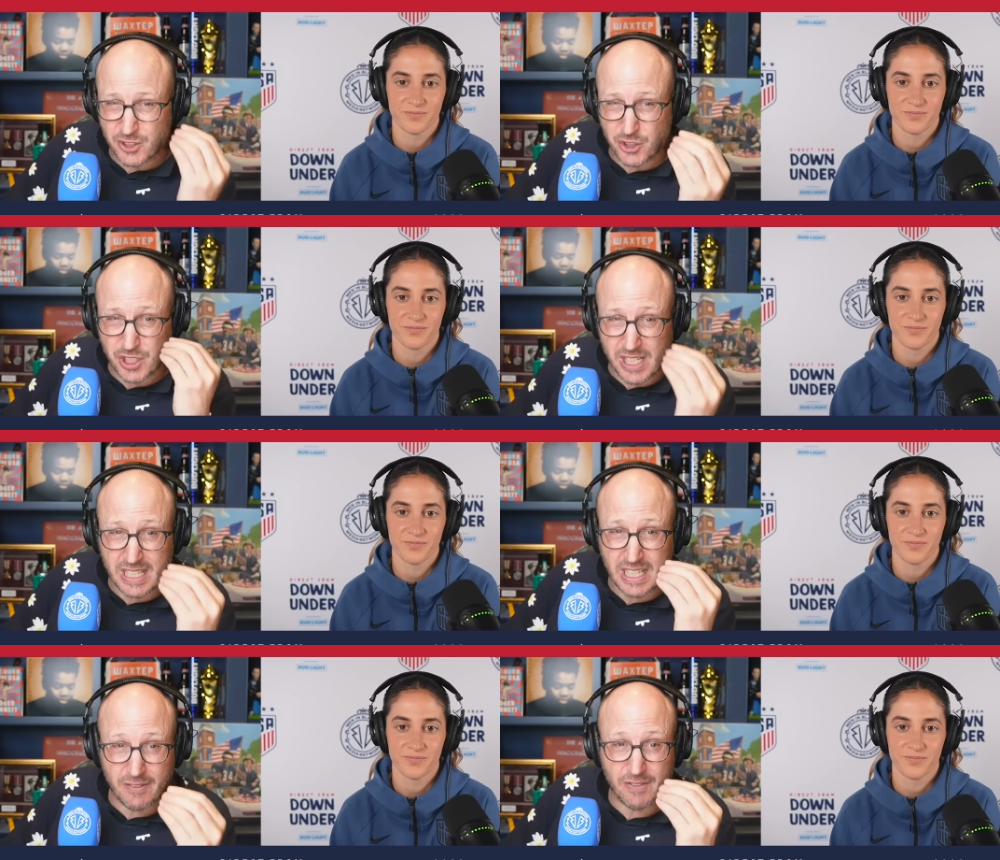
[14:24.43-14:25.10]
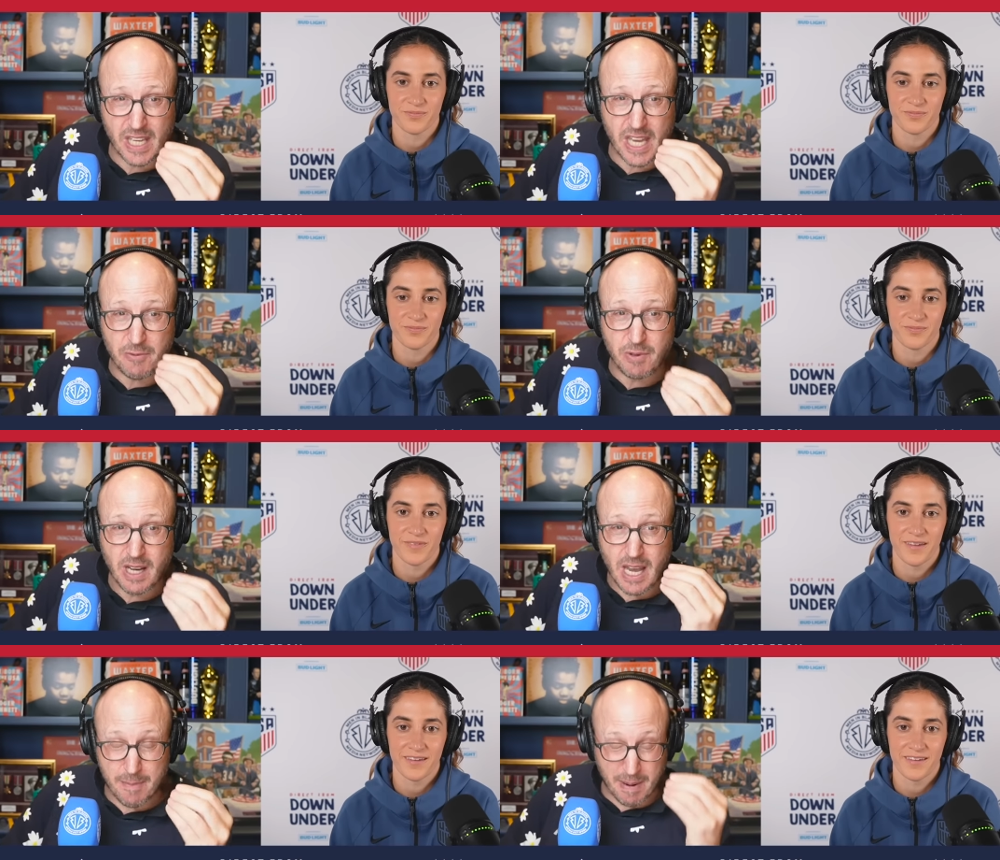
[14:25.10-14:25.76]
Speaker 1: she give you
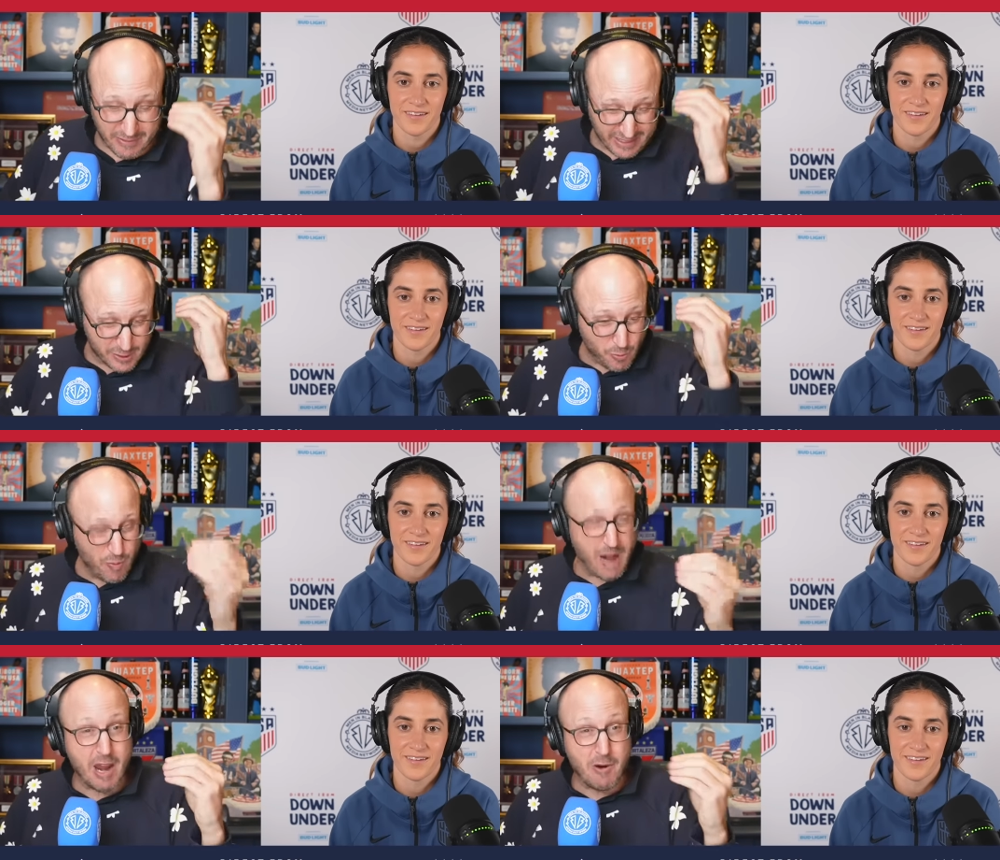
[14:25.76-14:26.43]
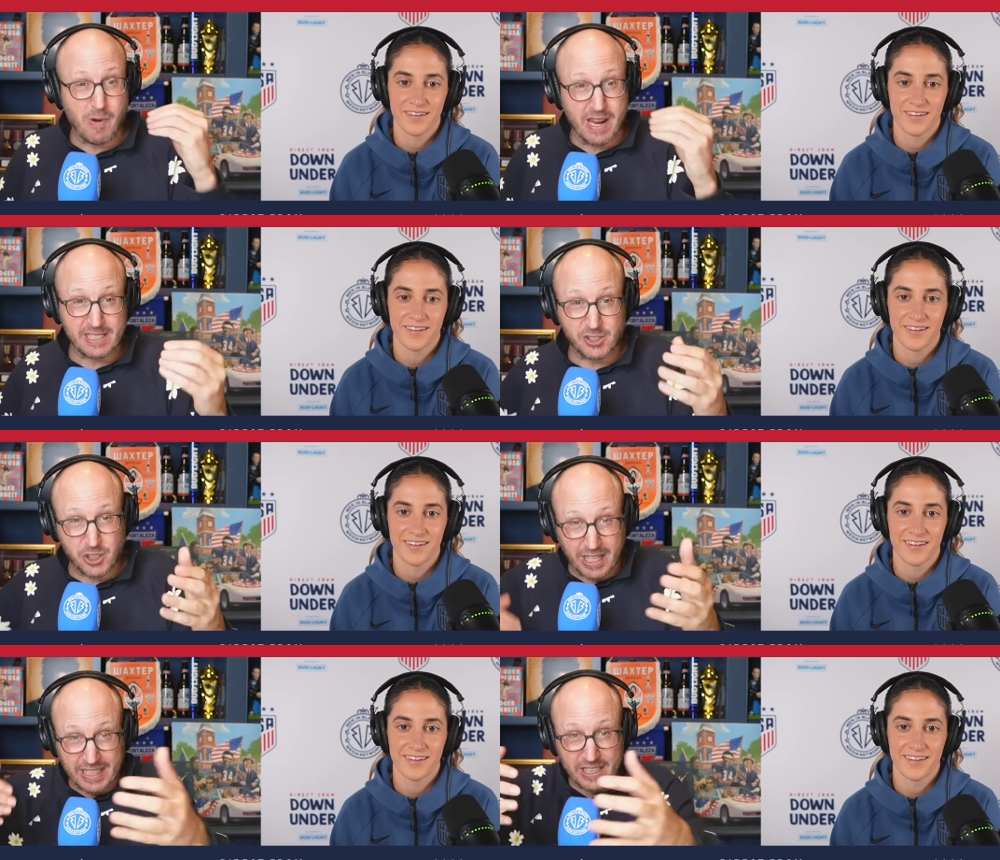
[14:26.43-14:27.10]
about this rare, rare
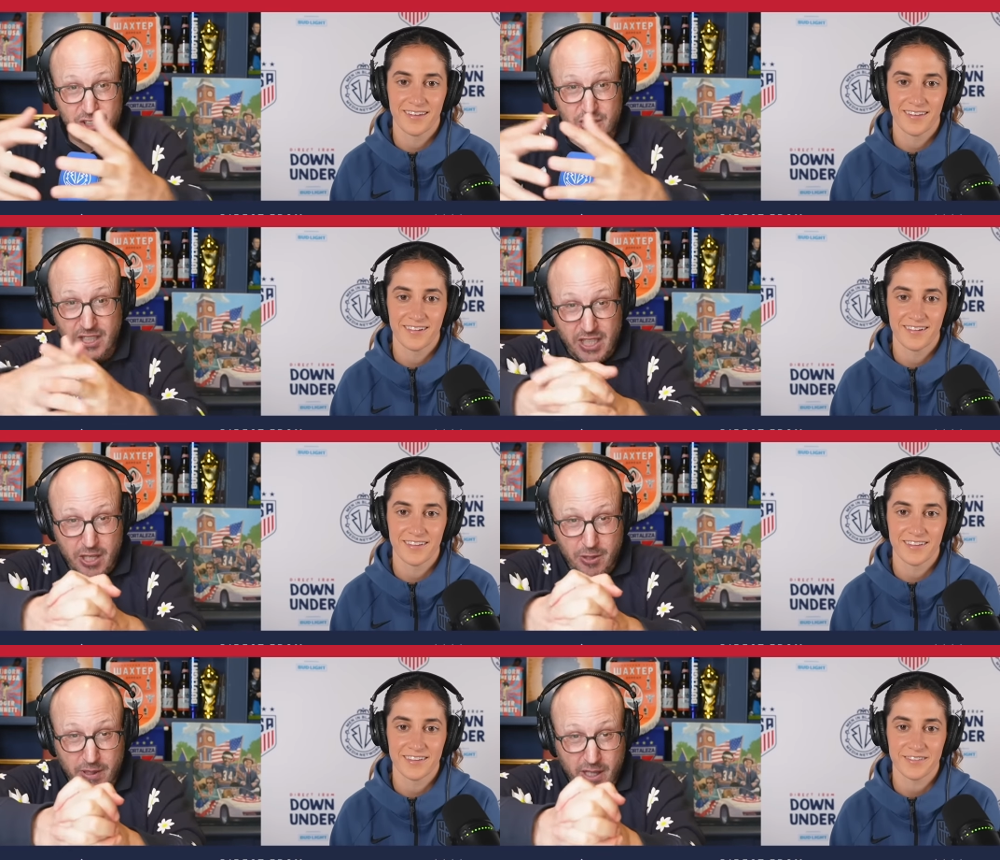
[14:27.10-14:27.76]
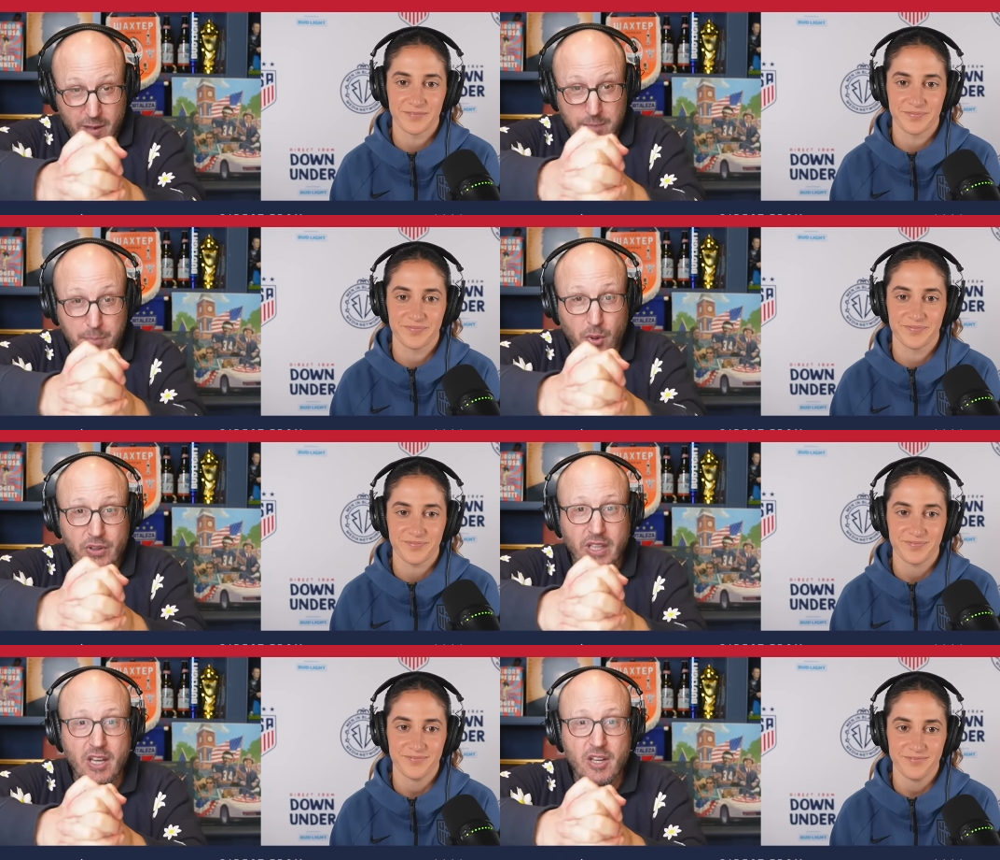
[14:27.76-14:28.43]
challenge that you and her
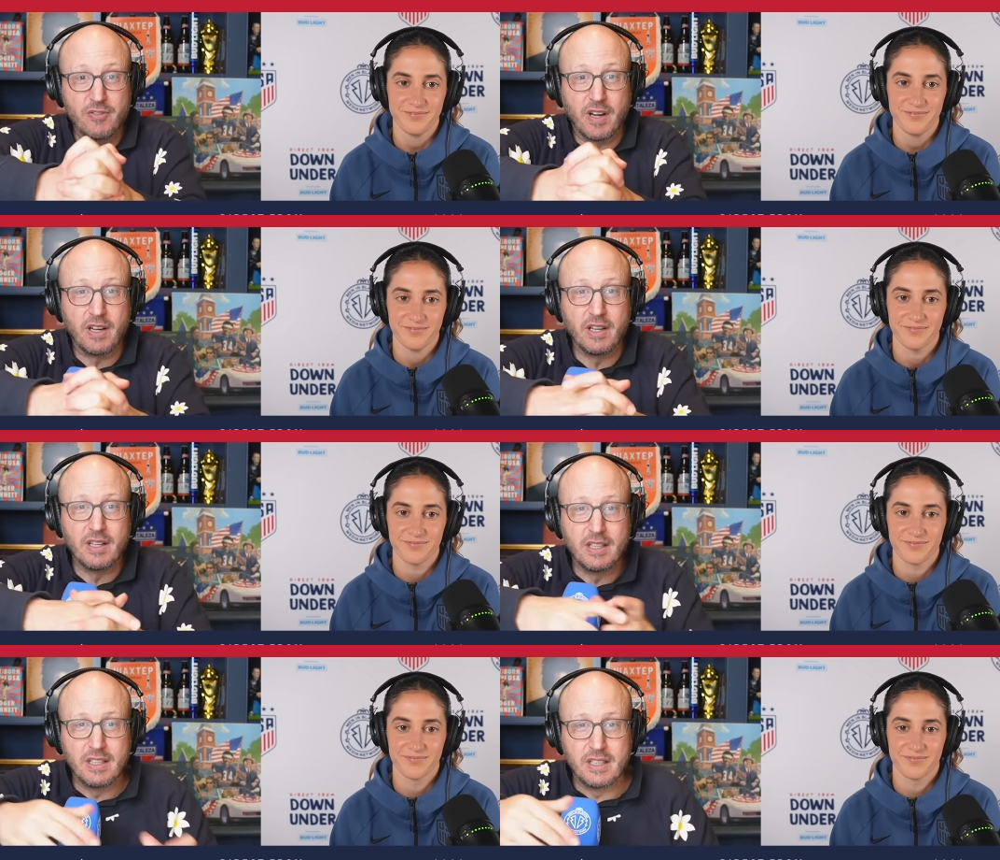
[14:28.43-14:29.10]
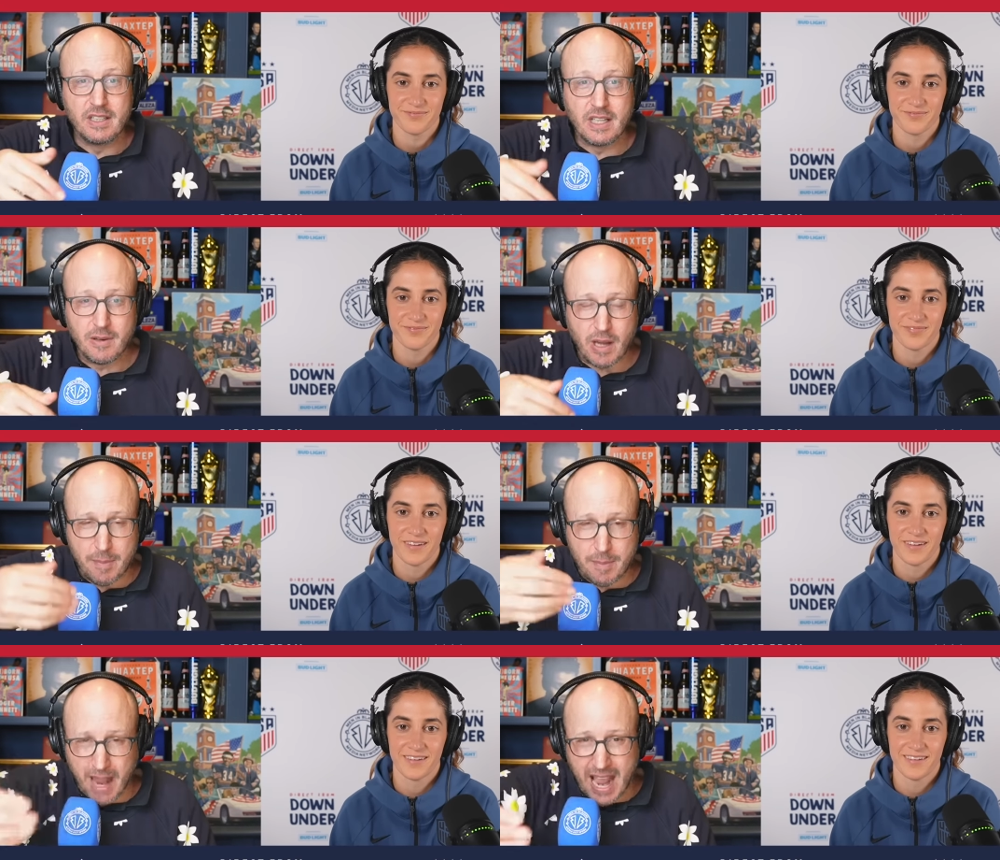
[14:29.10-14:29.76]
bond over?
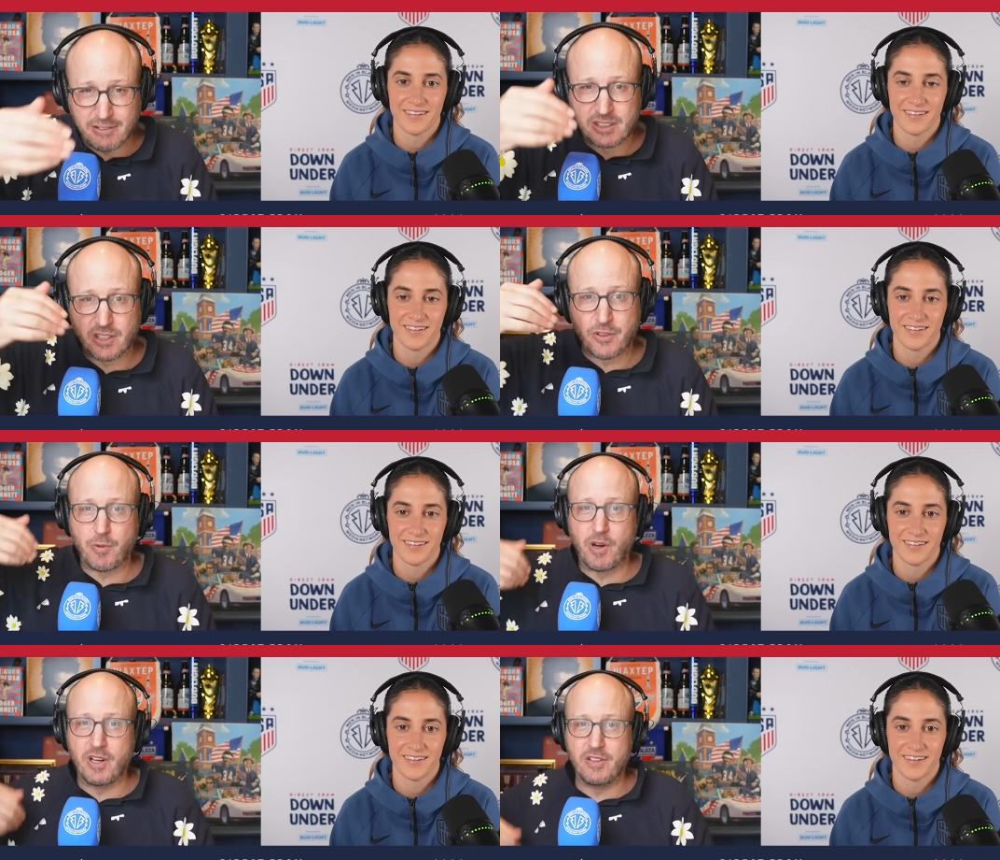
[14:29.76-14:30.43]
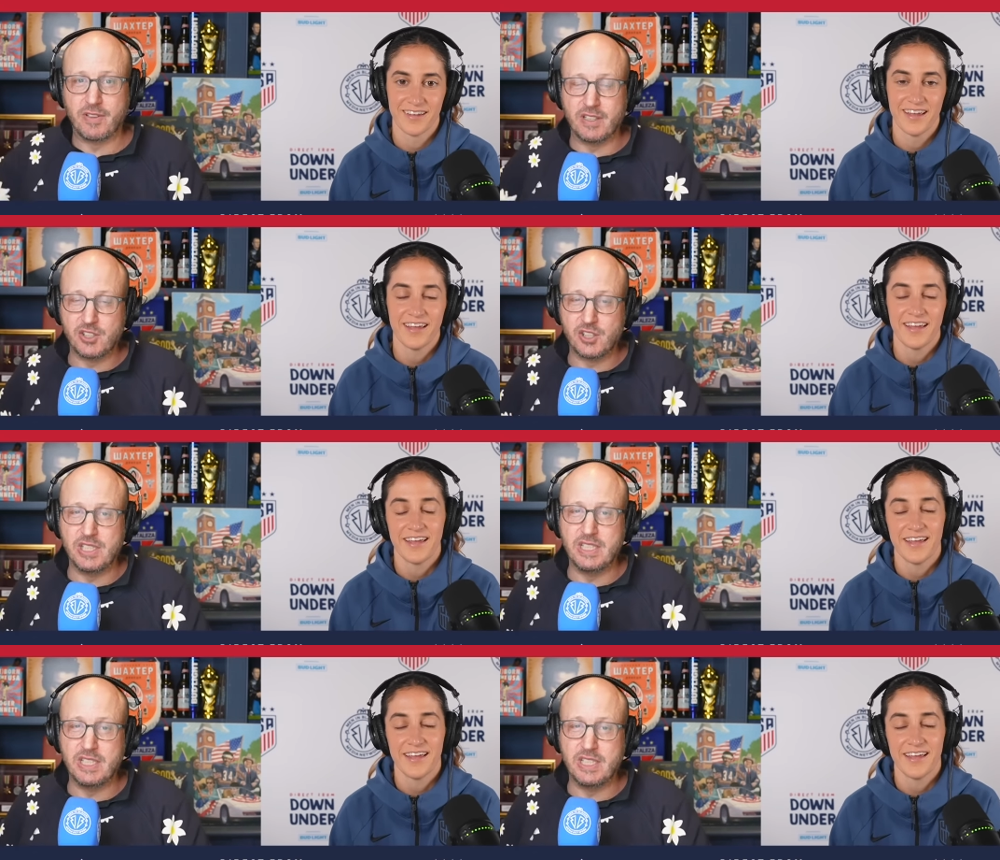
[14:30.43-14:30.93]
About how to thrive like she